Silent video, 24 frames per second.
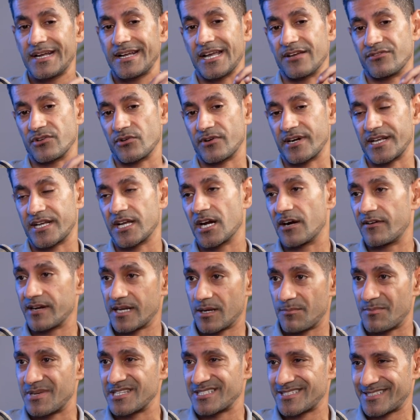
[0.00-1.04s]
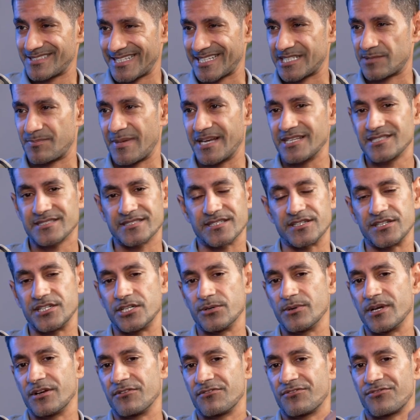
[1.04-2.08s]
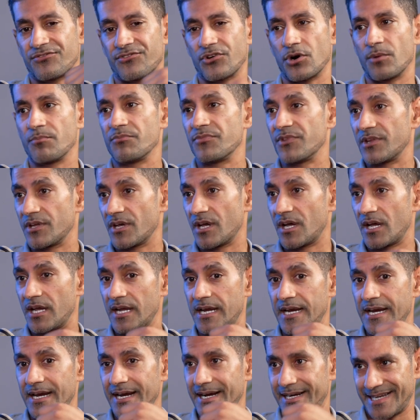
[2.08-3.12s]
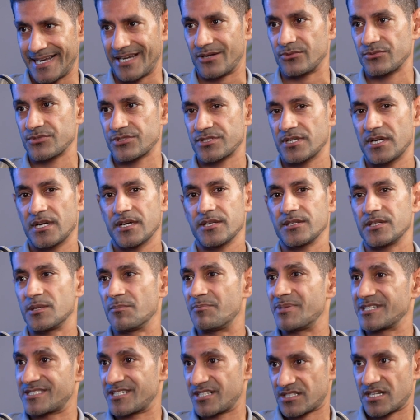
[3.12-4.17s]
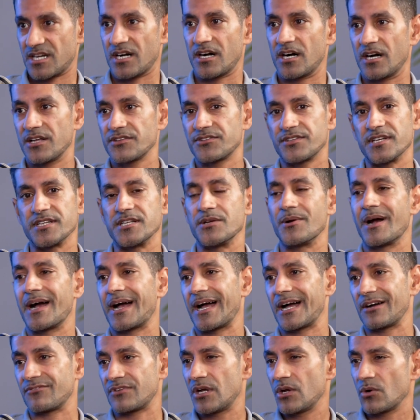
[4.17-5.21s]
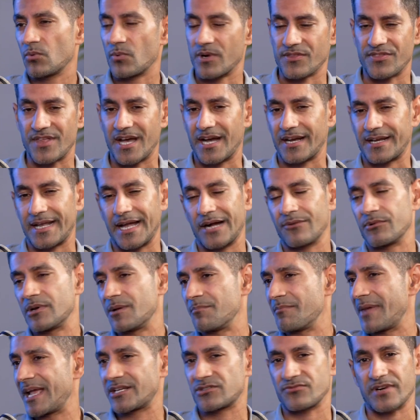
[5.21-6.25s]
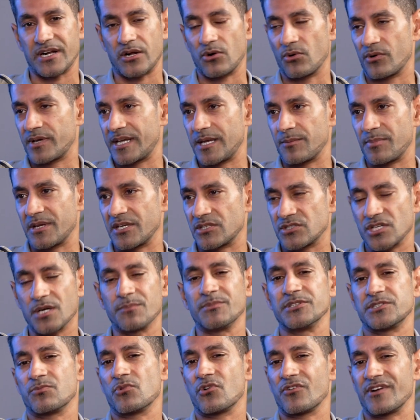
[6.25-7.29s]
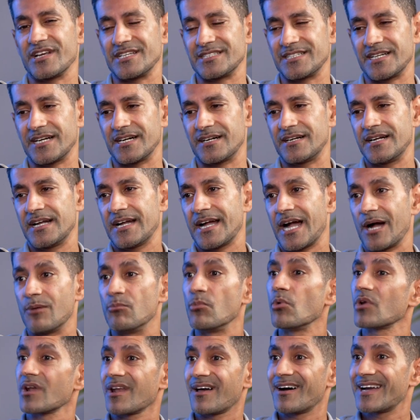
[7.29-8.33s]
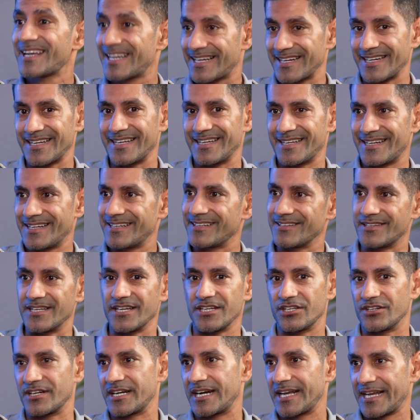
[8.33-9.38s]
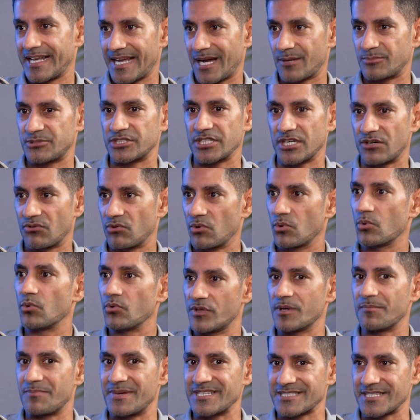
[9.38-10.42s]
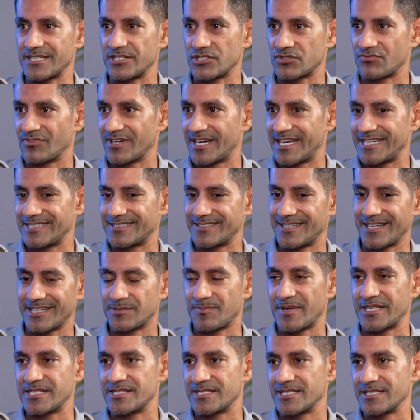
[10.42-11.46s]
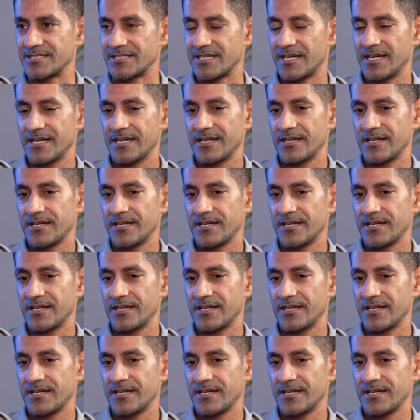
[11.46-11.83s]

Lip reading: if you're incurring a business expense, then do it from the account, the business card that you have with that account. It makes record keeping so much more easier, and more likely that you're going to capture all the business related expenses